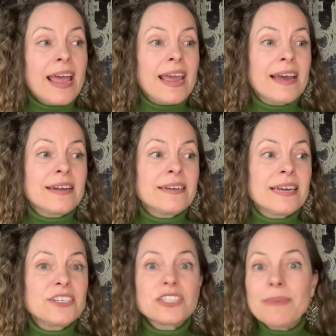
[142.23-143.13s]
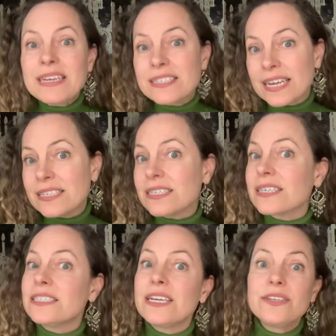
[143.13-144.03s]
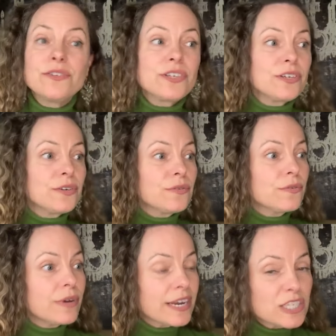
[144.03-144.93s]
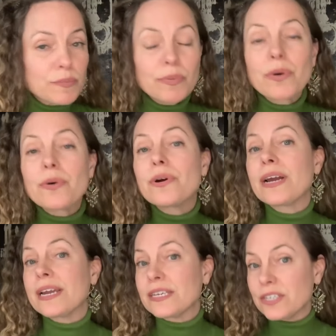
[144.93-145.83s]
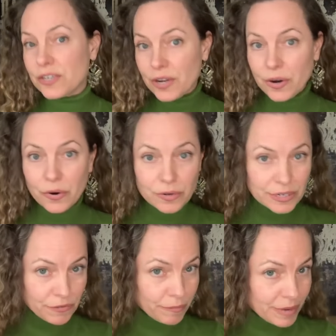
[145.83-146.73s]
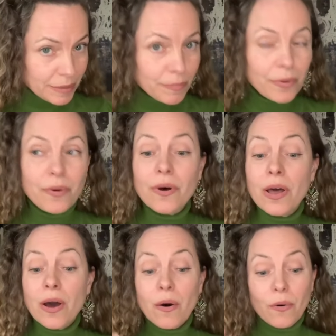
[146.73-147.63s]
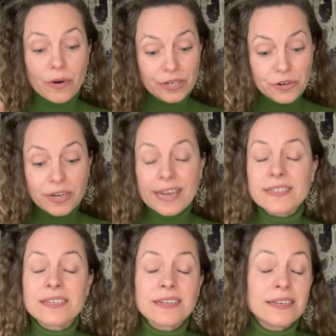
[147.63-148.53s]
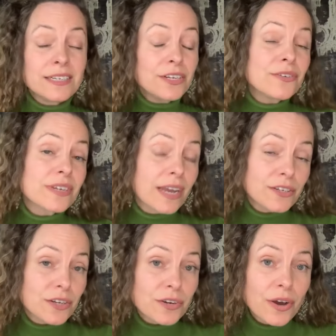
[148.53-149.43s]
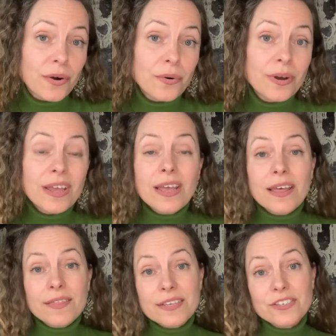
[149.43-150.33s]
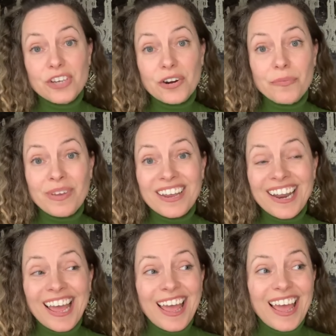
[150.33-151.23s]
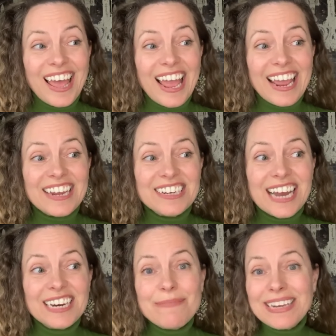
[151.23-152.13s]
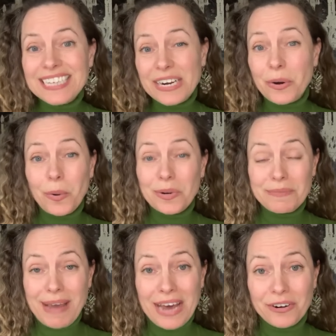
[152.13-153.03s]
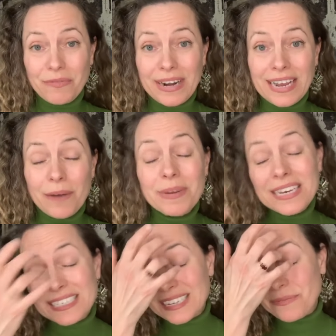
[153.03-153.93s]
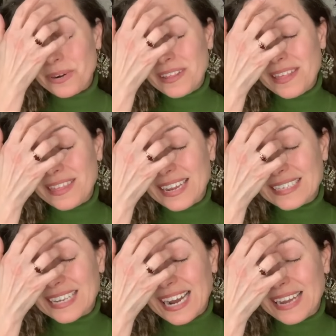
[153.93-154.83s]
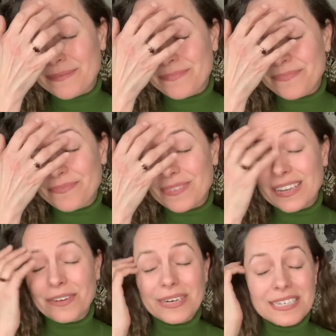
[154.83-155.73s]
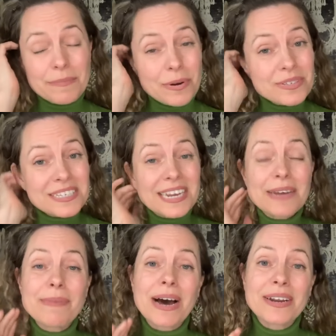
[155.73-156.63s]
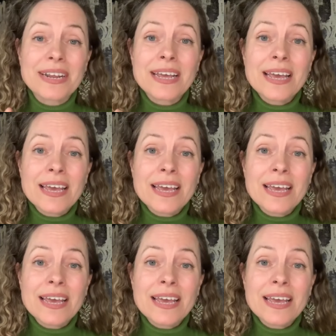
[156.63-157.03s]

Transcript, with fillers: And it just makes sense to continue to explore and get to know different people, or in your case, to continue to get to know this gentleman and kind of maintain a holding pattern right now. Because one of the things that I did a post today about it,